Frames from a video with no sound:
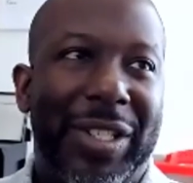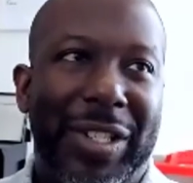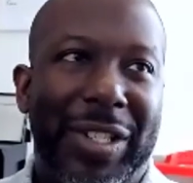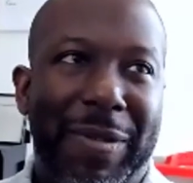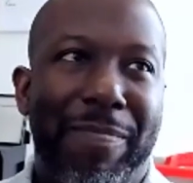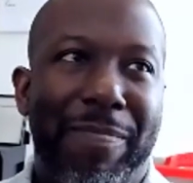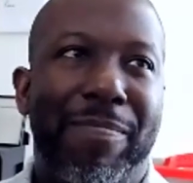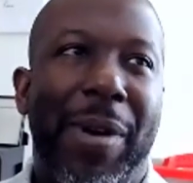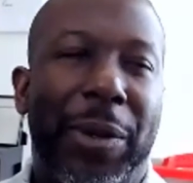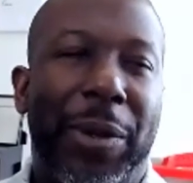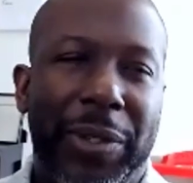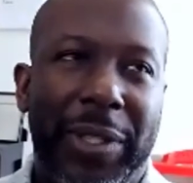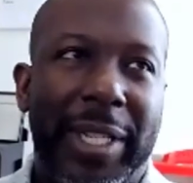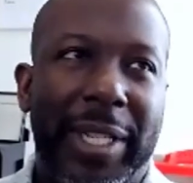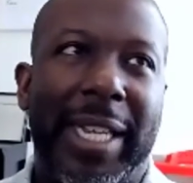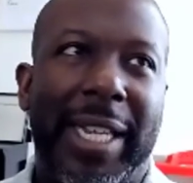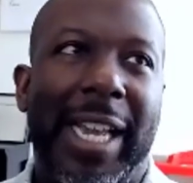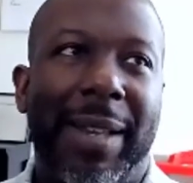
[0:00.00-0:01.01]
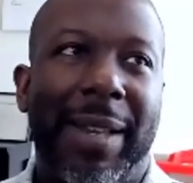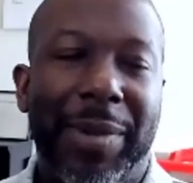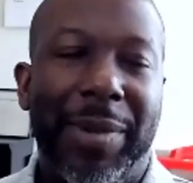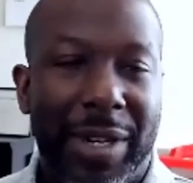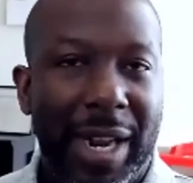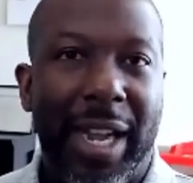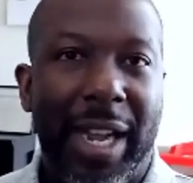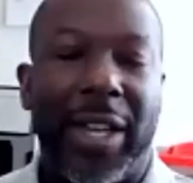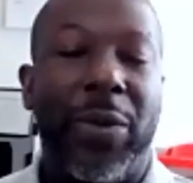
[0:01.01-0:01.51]
most of the time you're
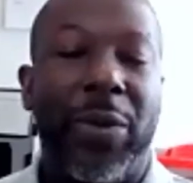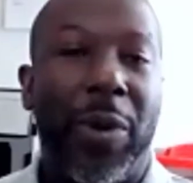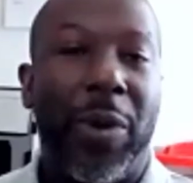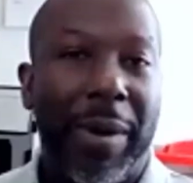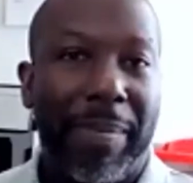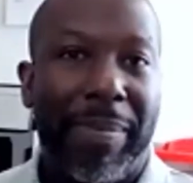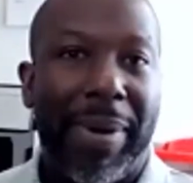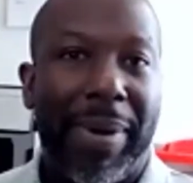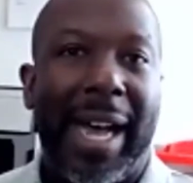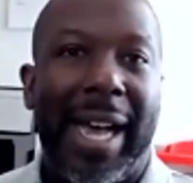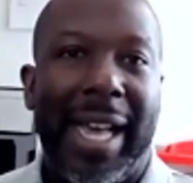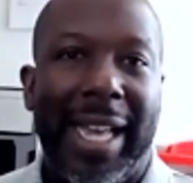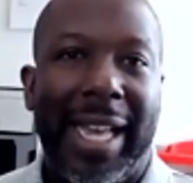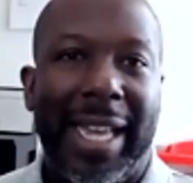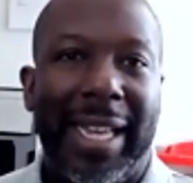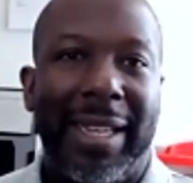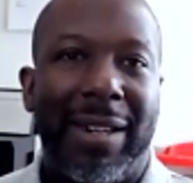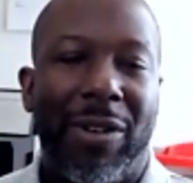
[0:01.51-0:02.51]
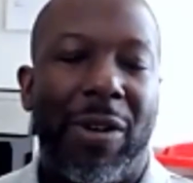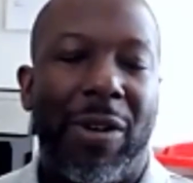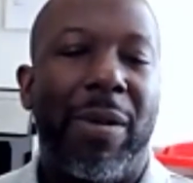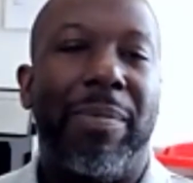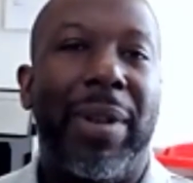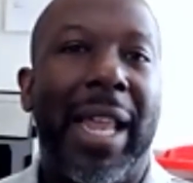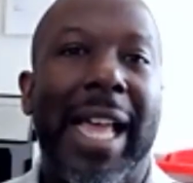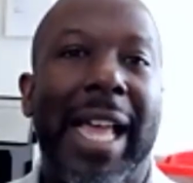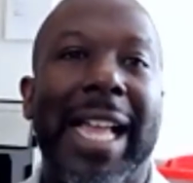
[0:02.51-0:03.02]
not going to want to buy or
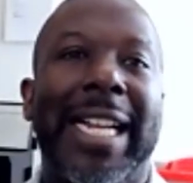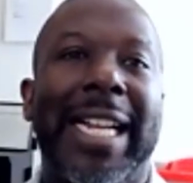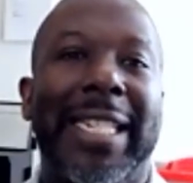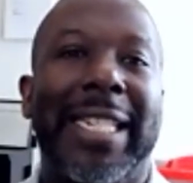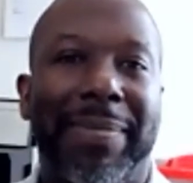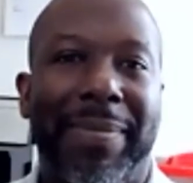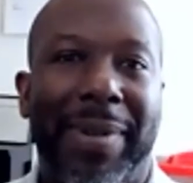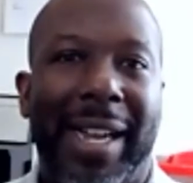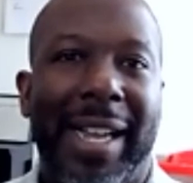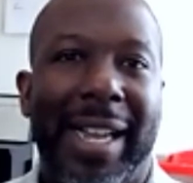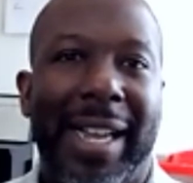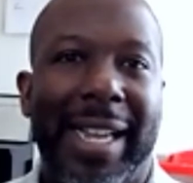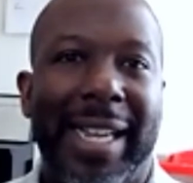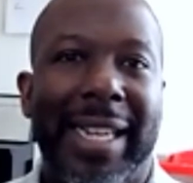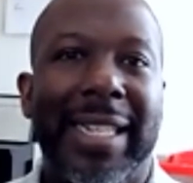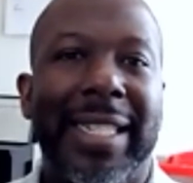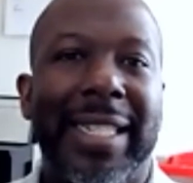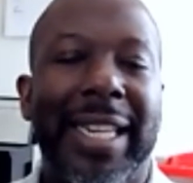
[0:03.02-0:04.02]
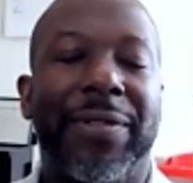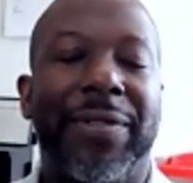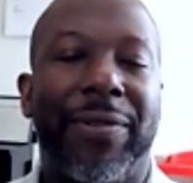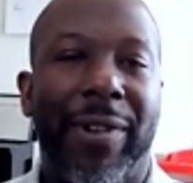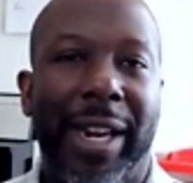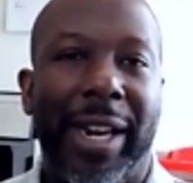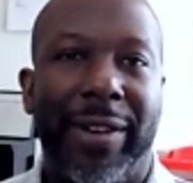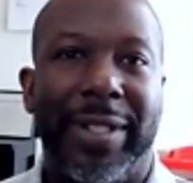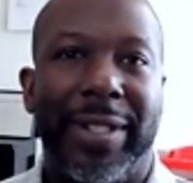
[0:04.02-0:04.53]
blind buy niche
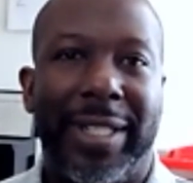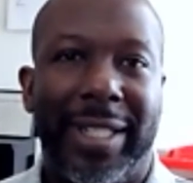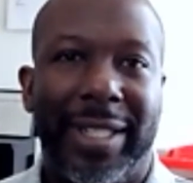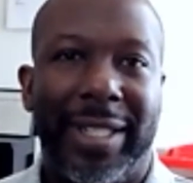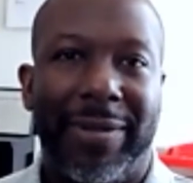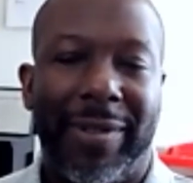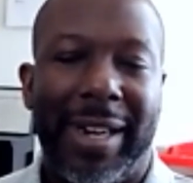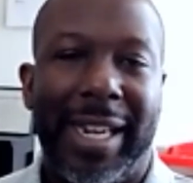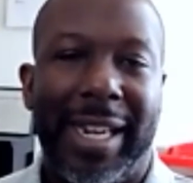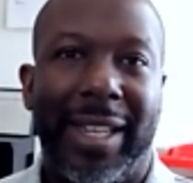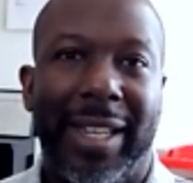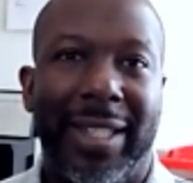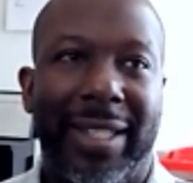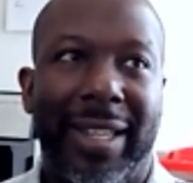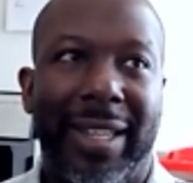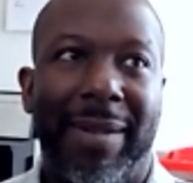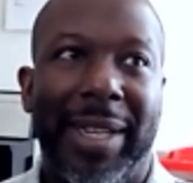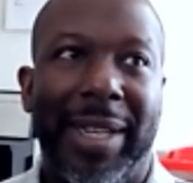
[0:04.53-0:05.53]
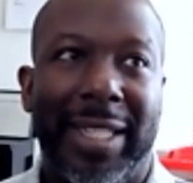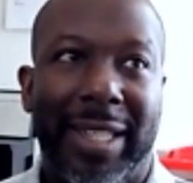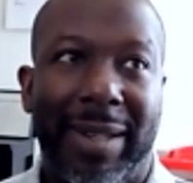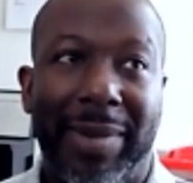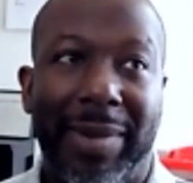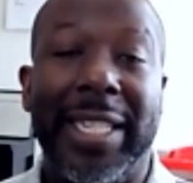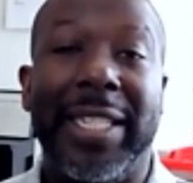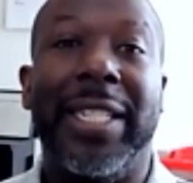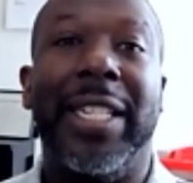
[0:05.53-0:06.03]
fragrances, right? Because I mean, some of
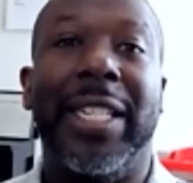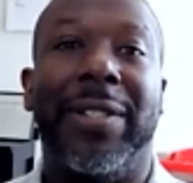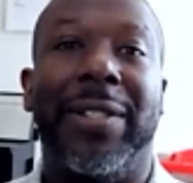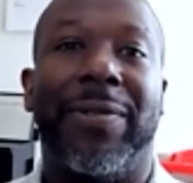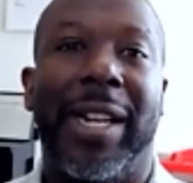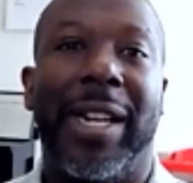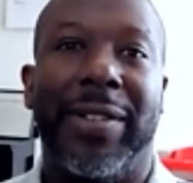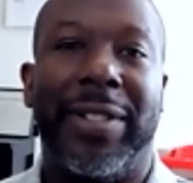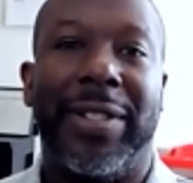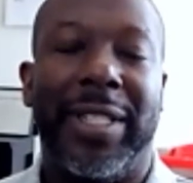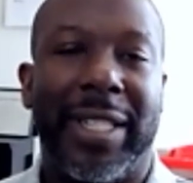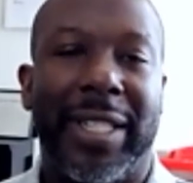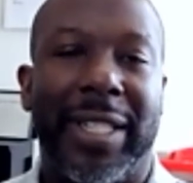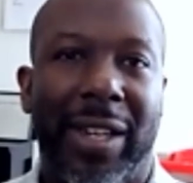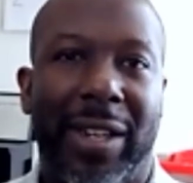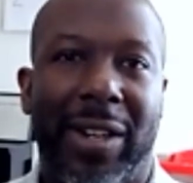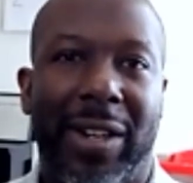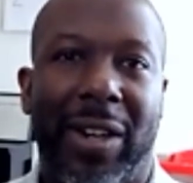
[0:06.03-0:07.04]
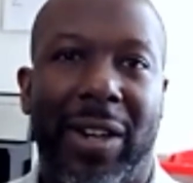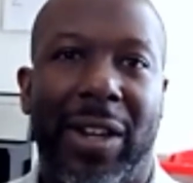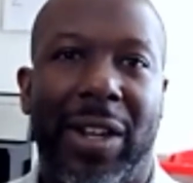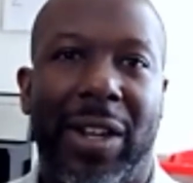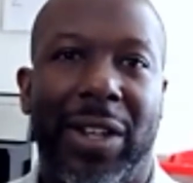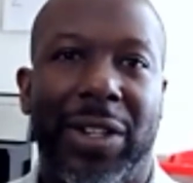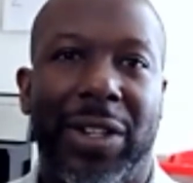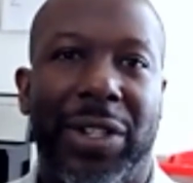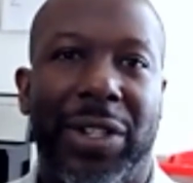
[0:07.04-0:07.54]
these niche fragrances can cost
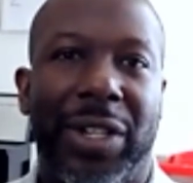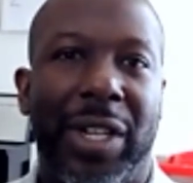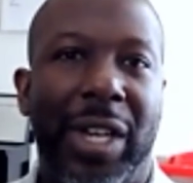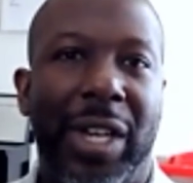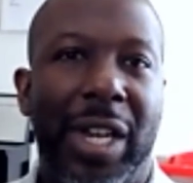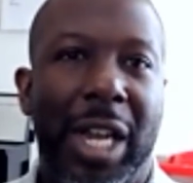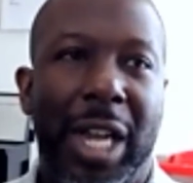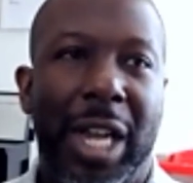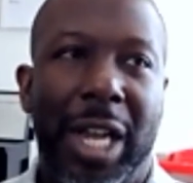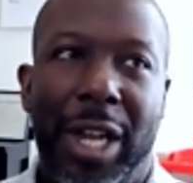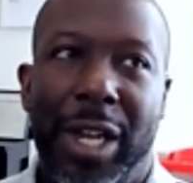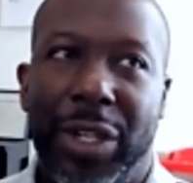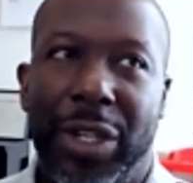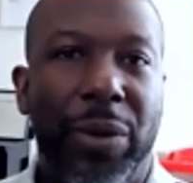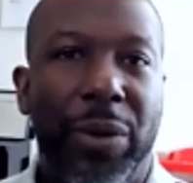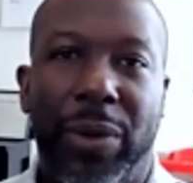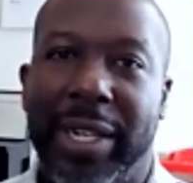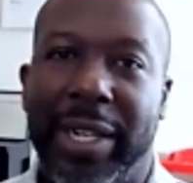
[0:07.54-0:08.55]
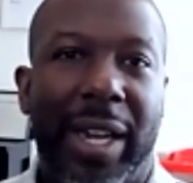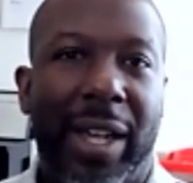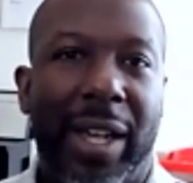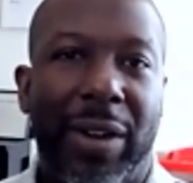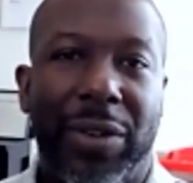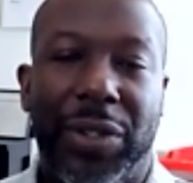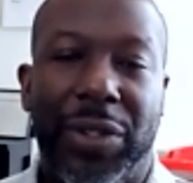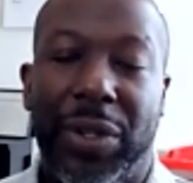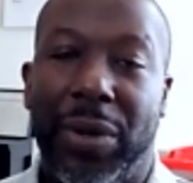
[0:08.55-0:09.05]
$200-300.
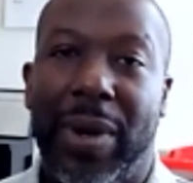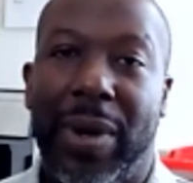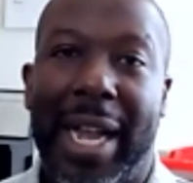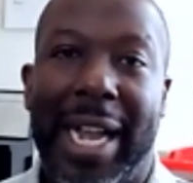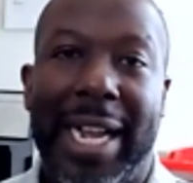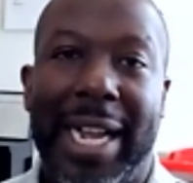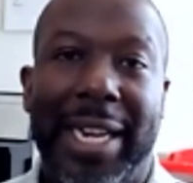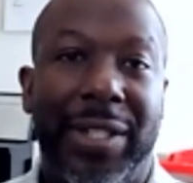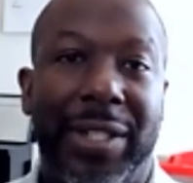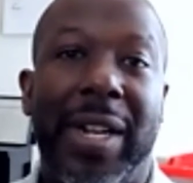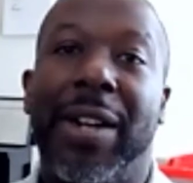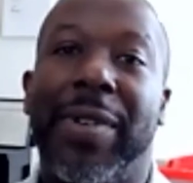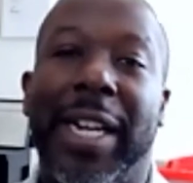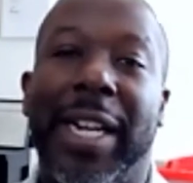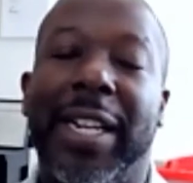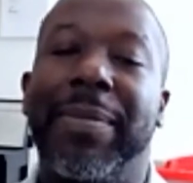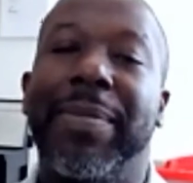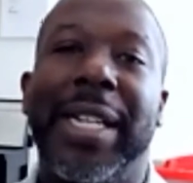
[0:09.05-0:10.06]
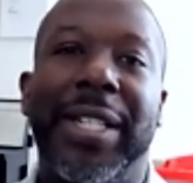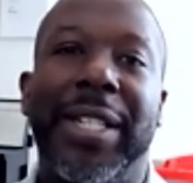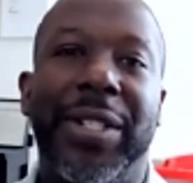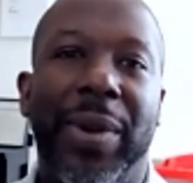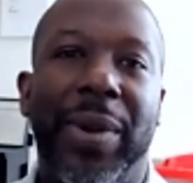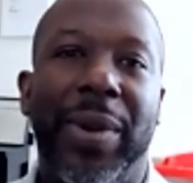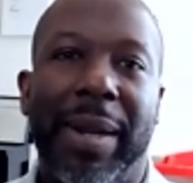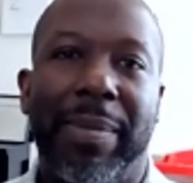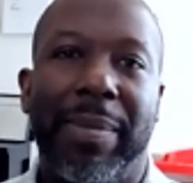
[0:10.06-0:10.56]
So I do not recommend
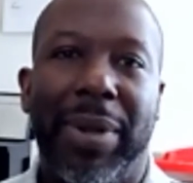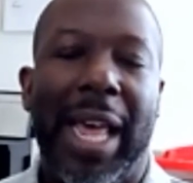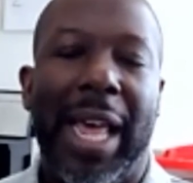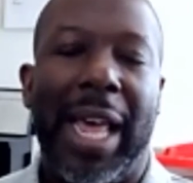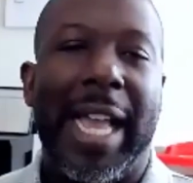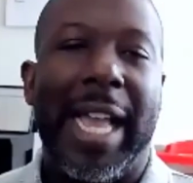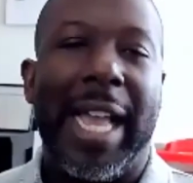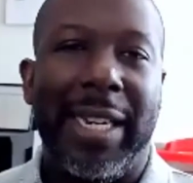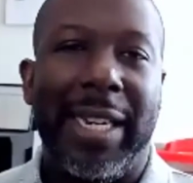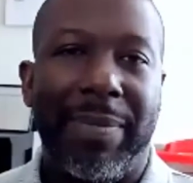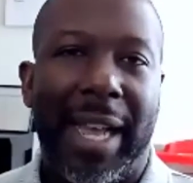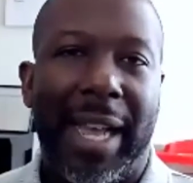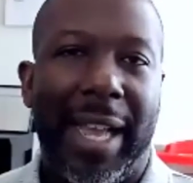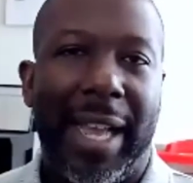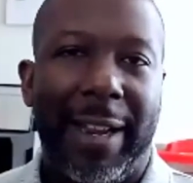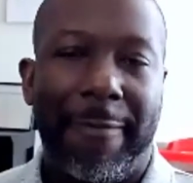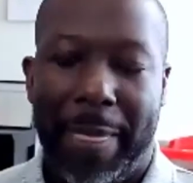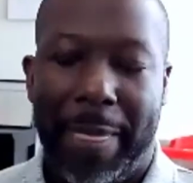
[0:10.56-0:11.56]
doing a blind buy.